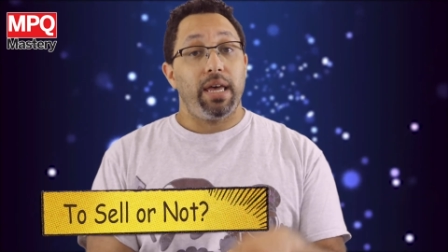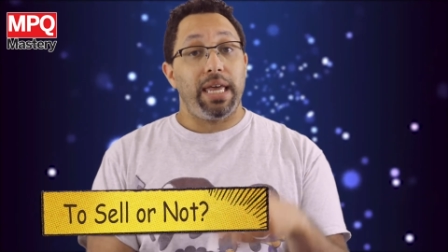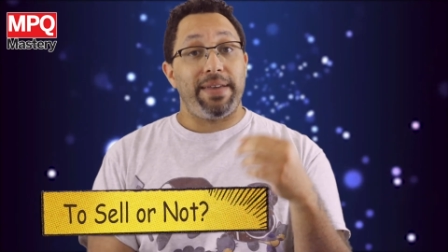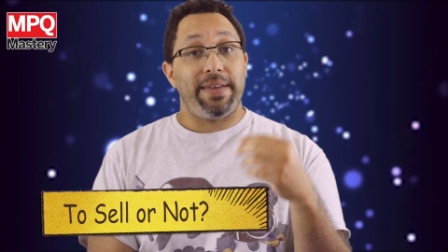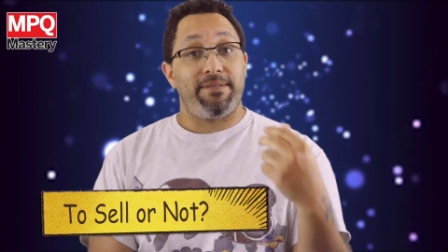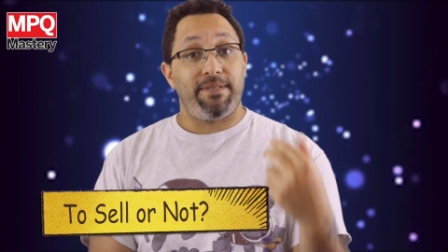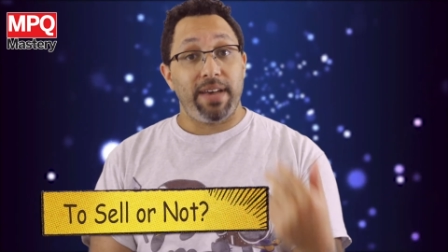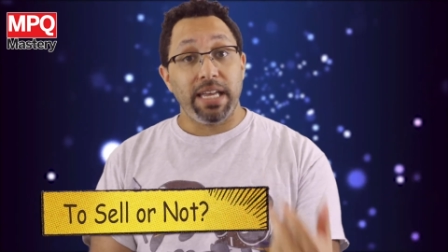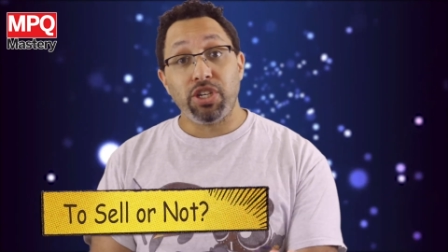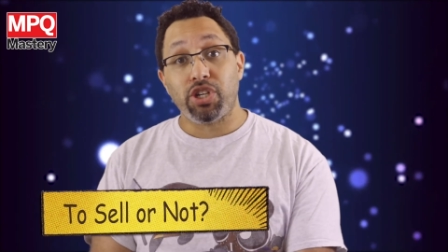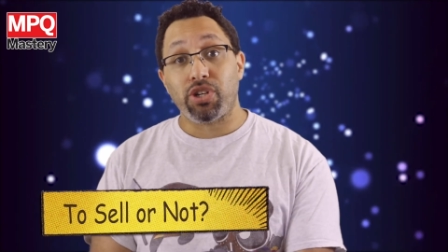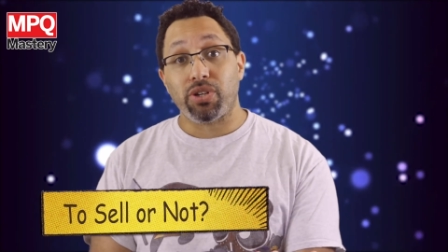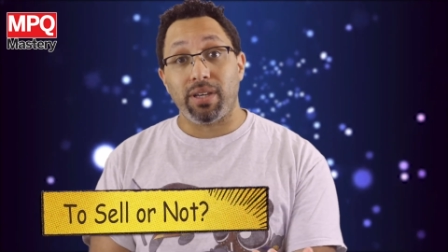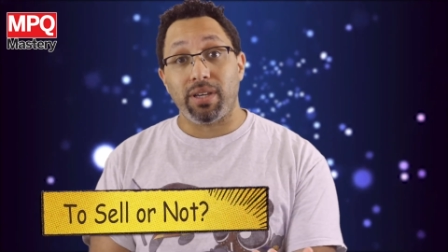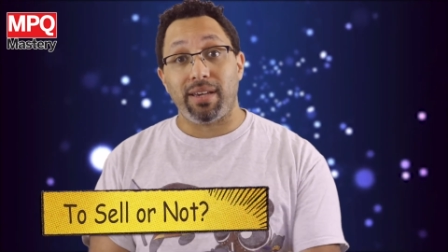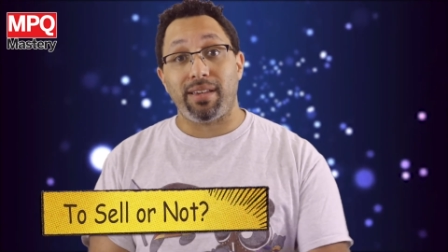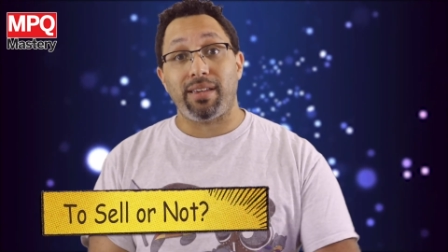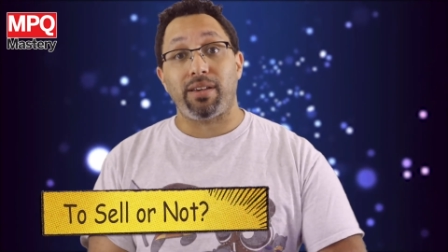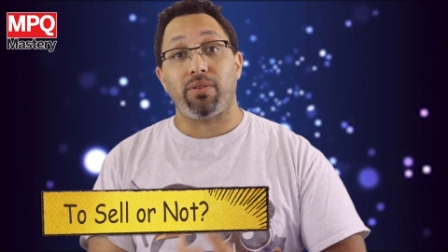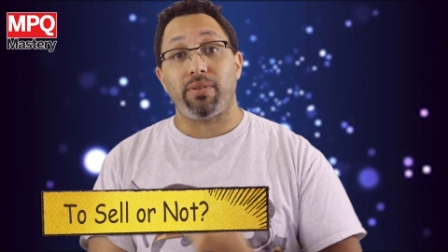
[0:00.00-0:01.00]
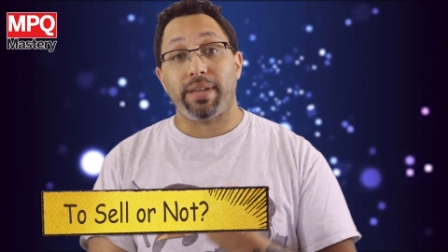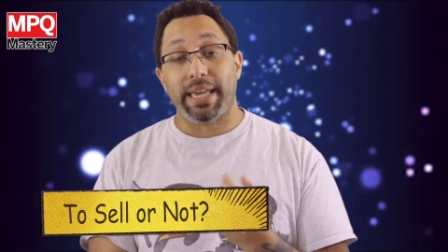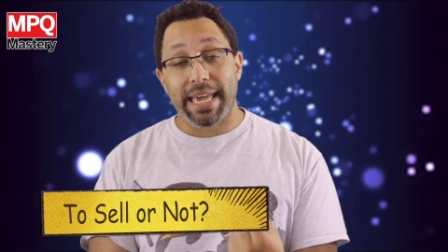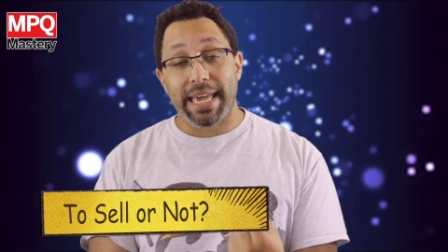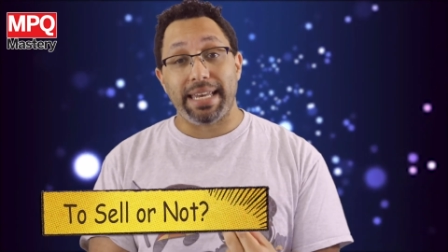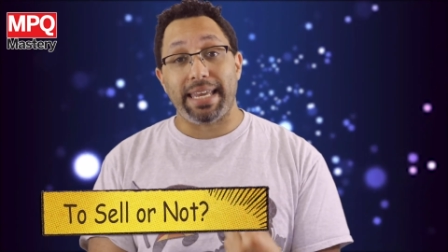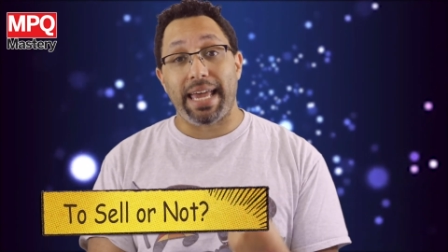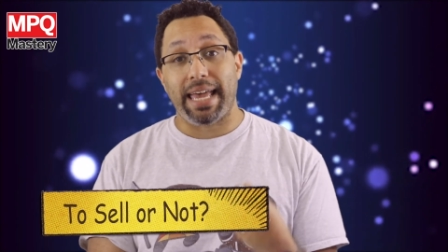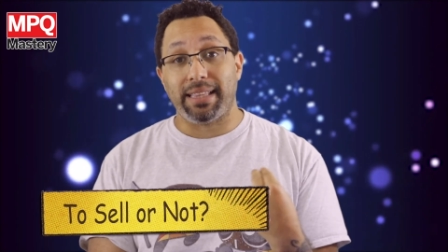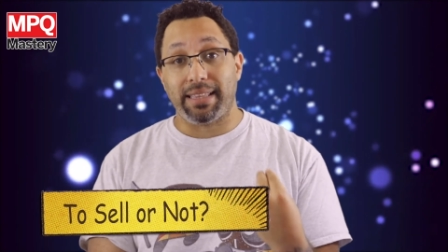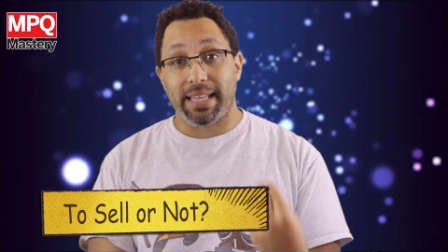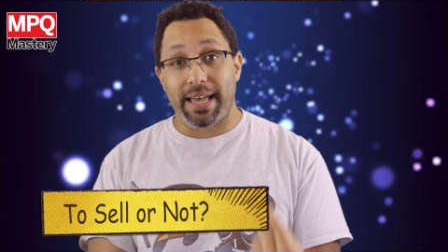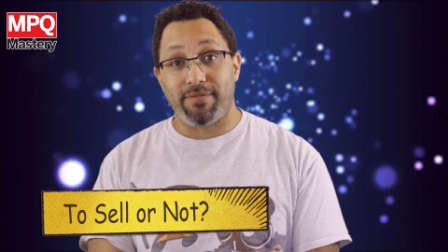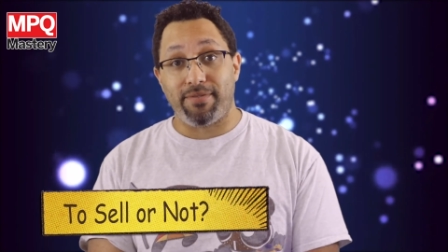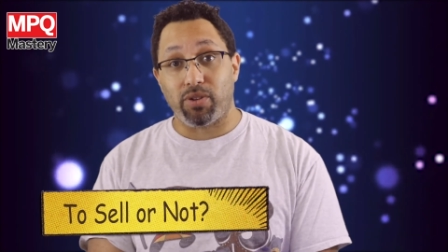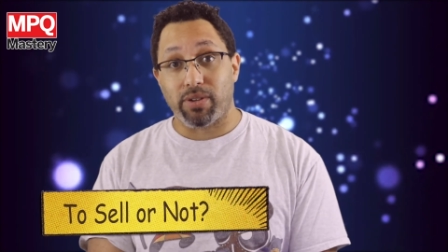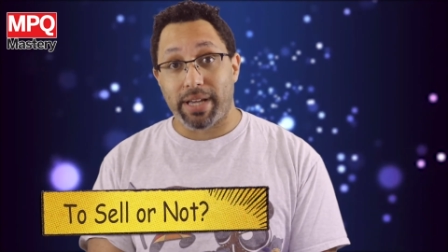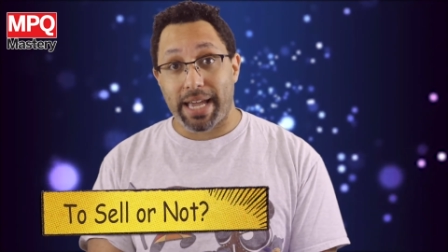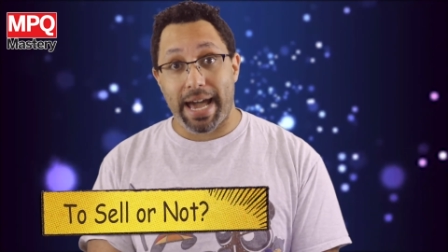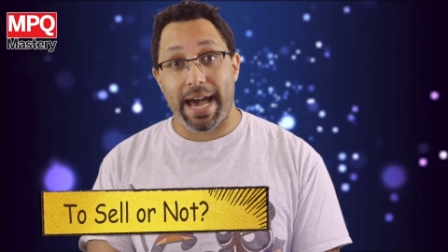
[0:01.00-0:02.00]
Eventually you'll hit a
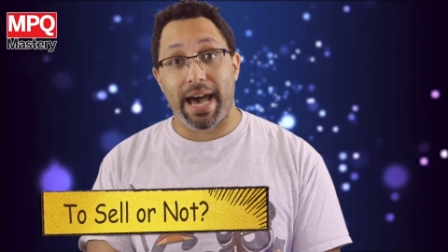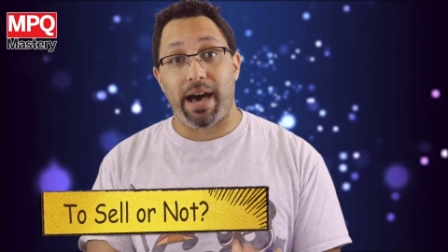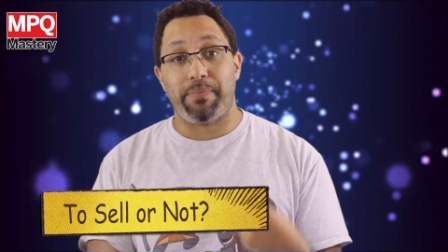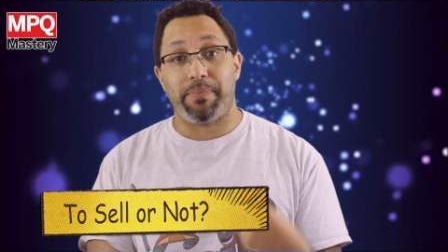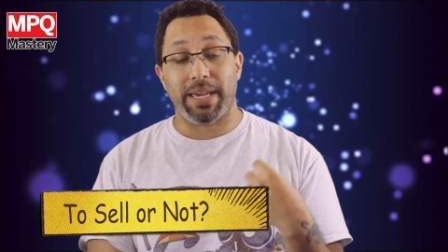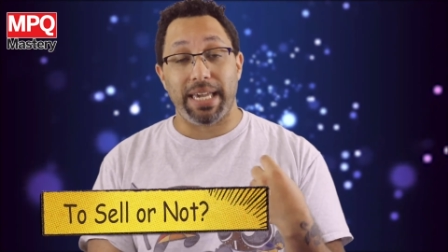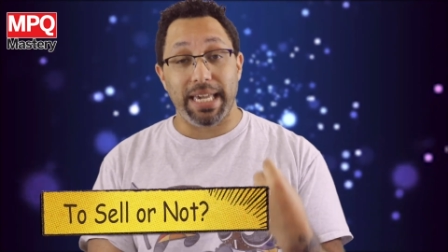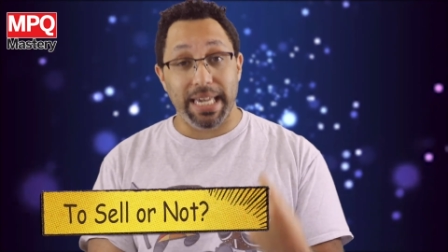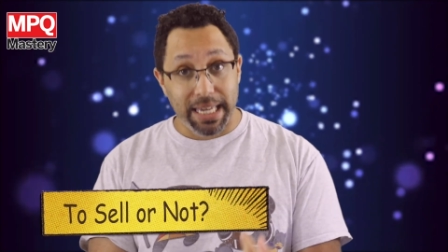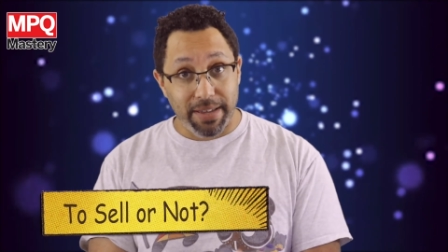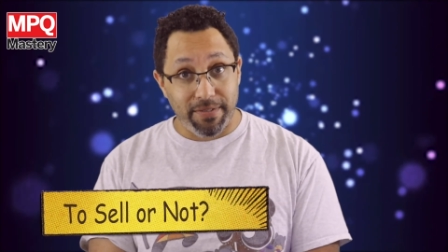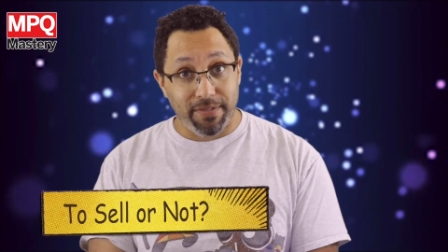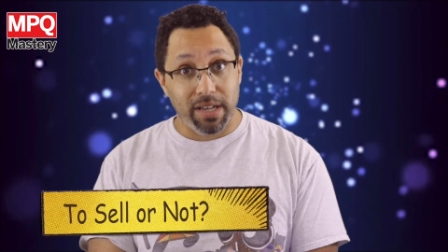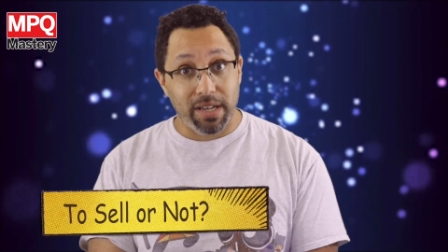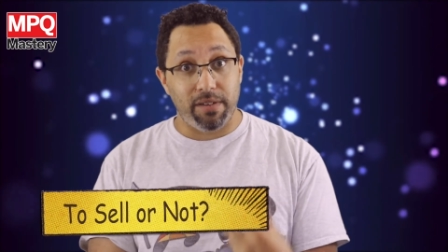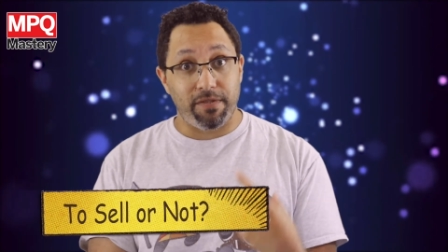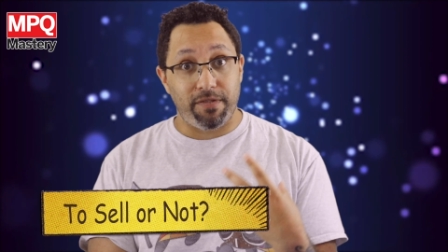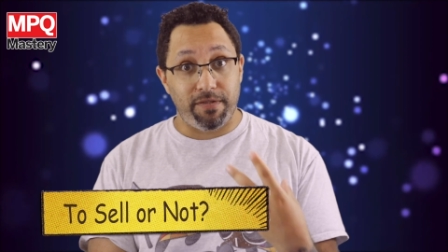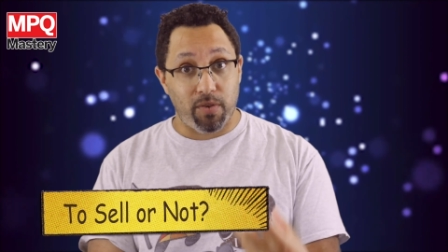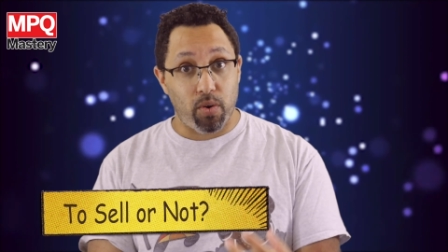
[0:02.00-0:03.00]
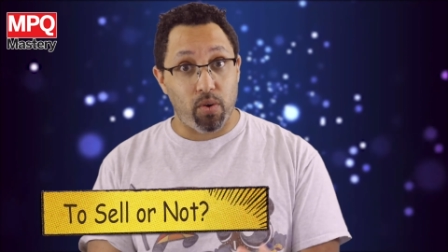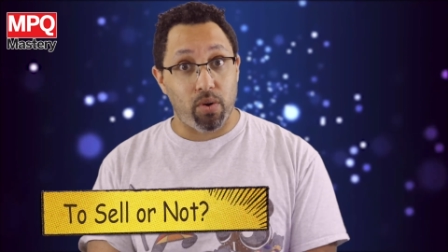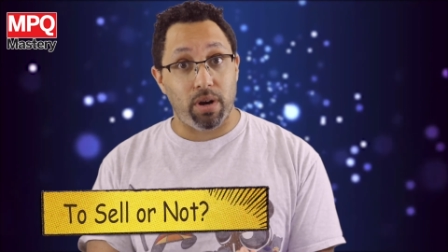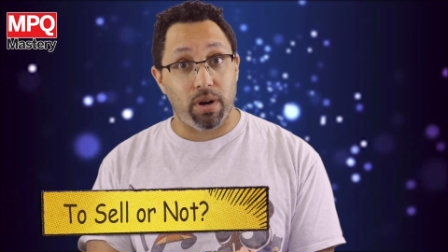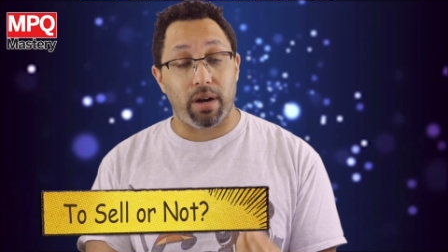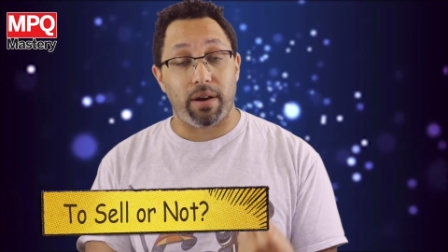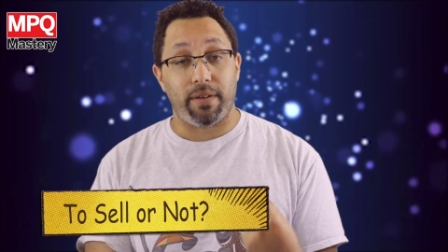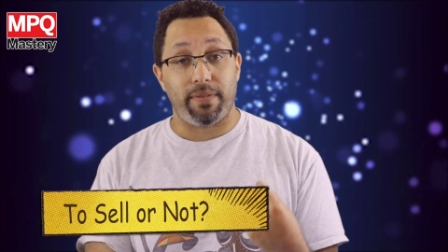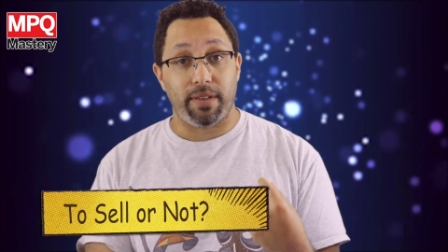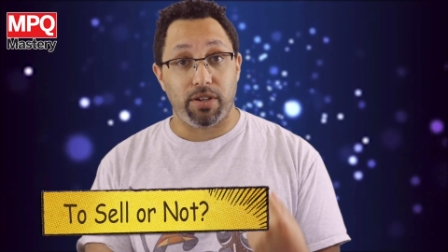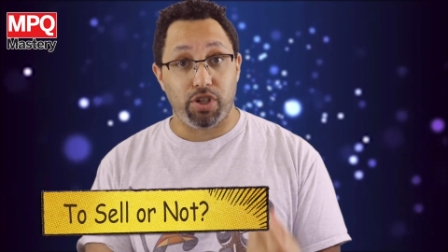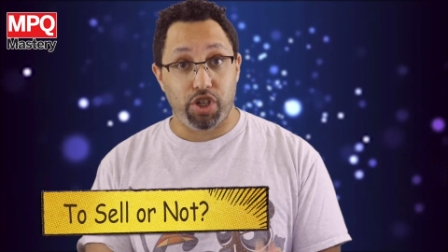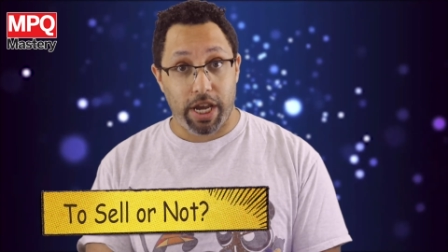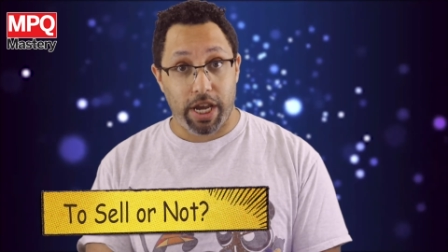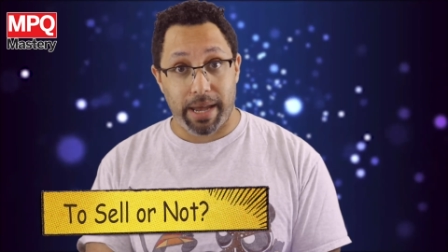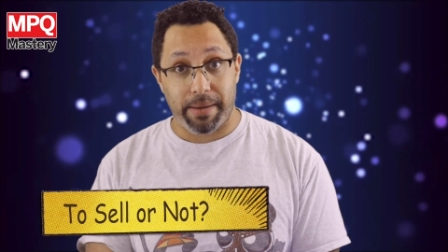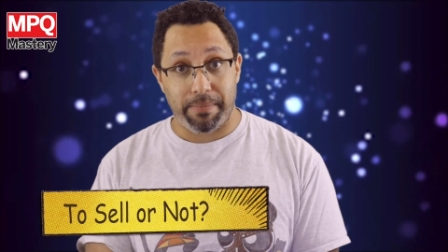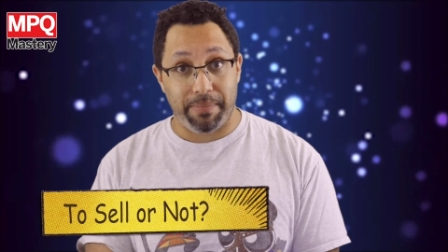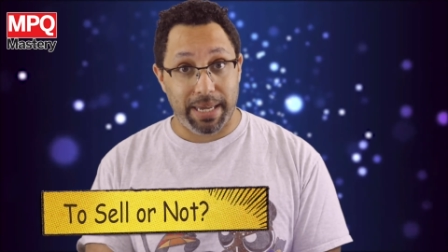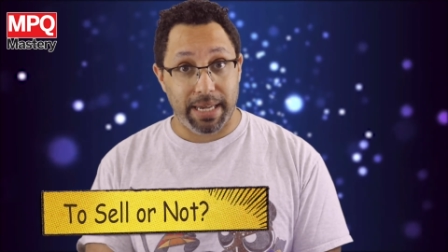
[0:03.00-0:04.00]
level cap even for the
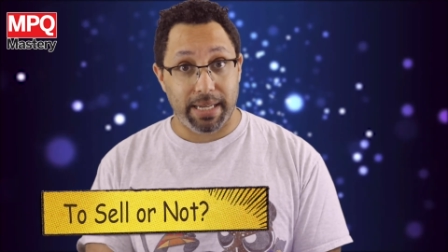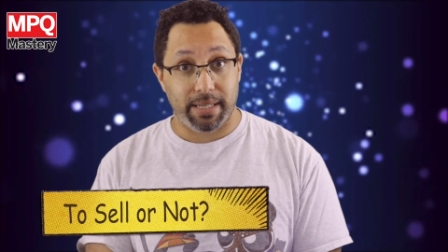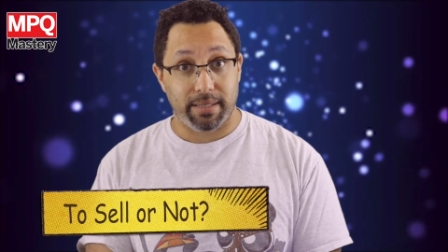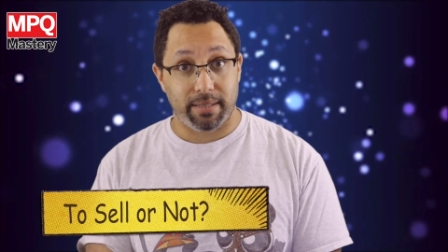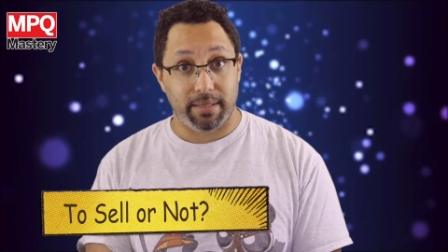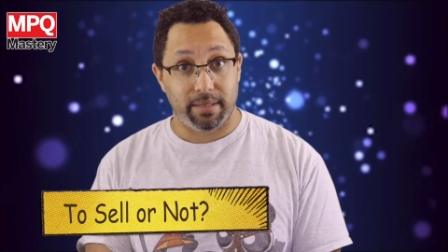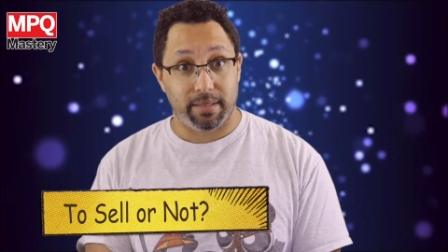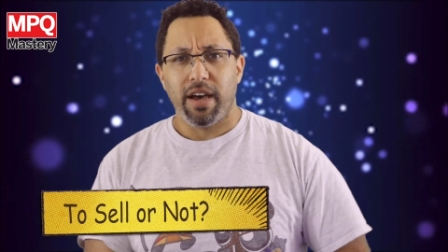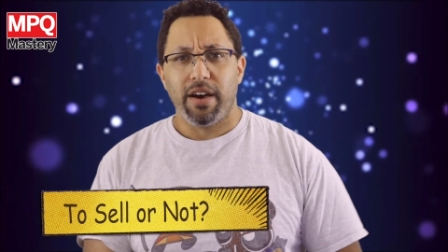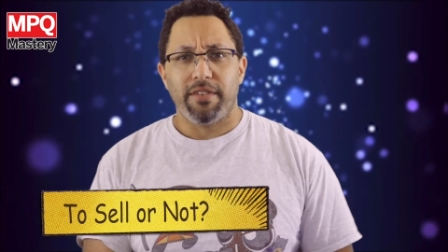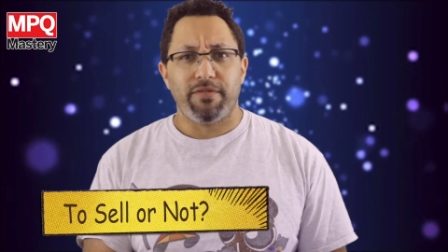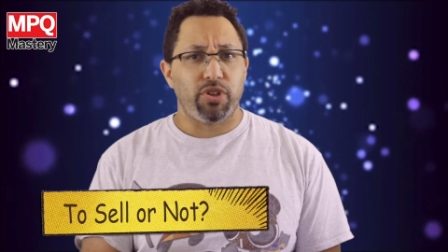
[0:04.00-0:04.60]
champions.